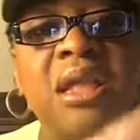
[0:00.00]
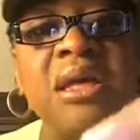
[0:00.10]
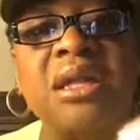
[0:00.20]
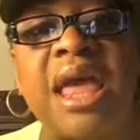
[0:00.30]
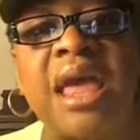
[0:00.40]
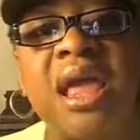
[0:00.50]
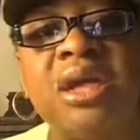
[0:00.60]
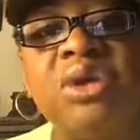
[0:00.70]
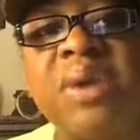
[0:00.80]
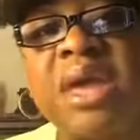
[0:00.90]
Look at that.
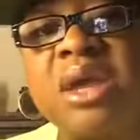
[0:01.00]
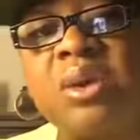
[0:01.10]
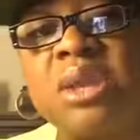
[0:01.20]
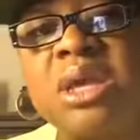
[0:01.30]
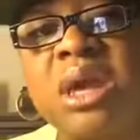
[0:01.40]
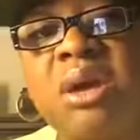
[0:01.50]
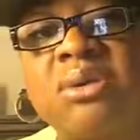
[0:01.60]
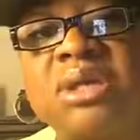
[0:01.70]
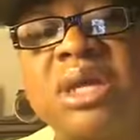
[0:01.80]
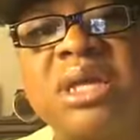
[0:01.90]
You equally
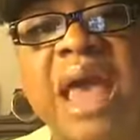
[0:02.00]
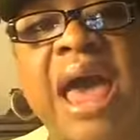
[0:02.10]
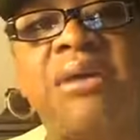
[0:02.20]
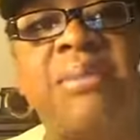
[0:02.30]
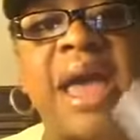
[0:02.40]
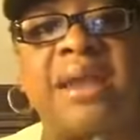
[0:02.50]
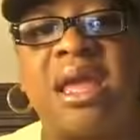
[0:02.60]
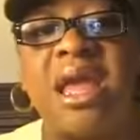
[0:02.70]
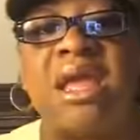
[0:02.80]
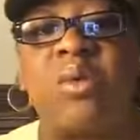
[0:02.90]
yoked. Good God Almighty.
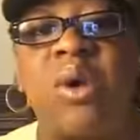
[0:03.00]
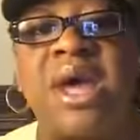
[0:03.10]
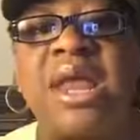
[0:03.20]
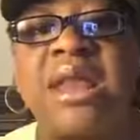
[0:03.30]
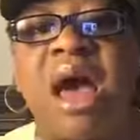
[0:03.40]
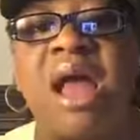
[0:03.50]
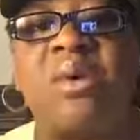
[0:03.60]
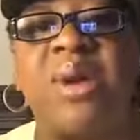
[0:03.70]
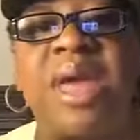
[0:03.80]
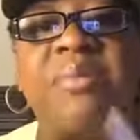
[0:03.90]
One ain't all
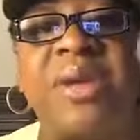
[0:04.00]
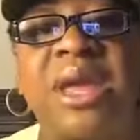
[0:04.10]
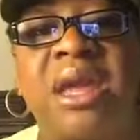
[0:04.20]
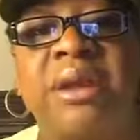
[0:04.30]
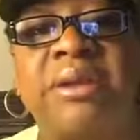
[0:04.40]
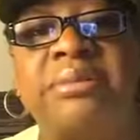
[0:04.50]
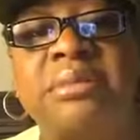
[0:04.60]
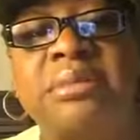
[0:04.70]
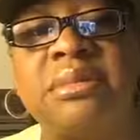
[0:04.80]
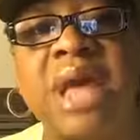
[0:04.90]
the way up here.
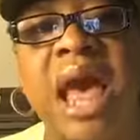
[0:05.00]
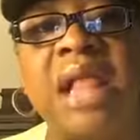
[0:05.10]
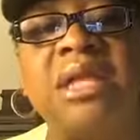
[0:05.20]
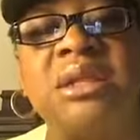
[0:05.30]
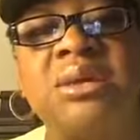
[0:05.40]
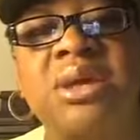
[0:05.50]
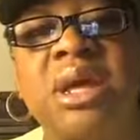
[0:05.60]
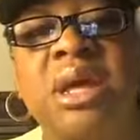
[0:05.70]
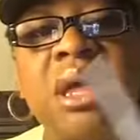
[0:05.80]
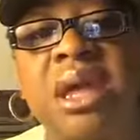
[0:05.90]

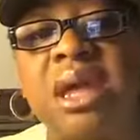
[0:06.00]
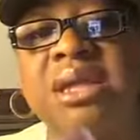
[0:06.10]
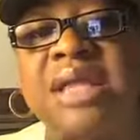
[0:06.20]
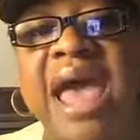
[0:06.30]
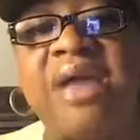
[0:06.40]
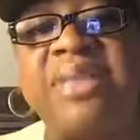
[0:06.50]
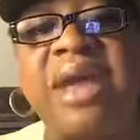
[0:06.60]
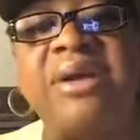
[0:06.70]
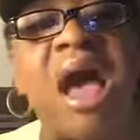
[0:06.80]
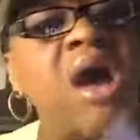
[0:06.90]
Hallelujah. And down
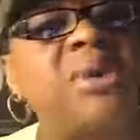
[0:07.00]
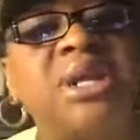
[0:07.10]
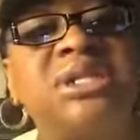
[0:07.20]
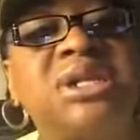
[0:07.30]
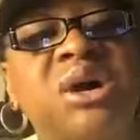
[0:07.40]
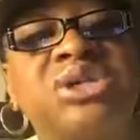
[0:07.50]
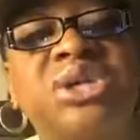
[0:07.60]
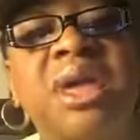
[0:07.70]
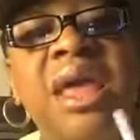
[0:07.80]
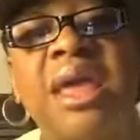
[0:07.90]
there, and I already told
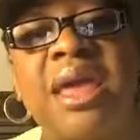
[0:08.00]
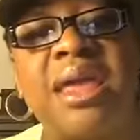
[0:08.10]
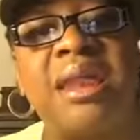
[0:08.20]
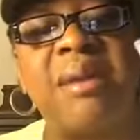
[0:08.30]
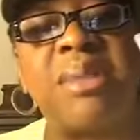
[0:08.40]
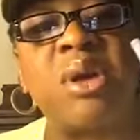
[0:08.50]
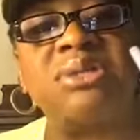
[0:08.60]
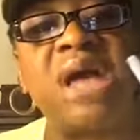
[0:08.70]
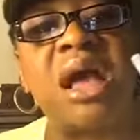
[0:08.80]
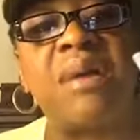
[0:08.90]
you, and I'm going
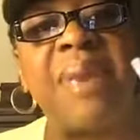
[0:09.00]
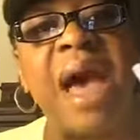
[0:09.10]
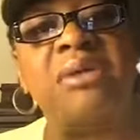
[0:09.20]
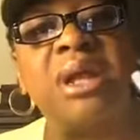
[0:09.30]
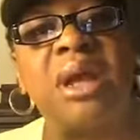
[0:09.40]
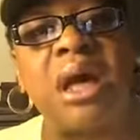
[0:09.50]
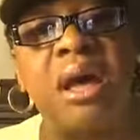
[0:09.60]
to talk about uh,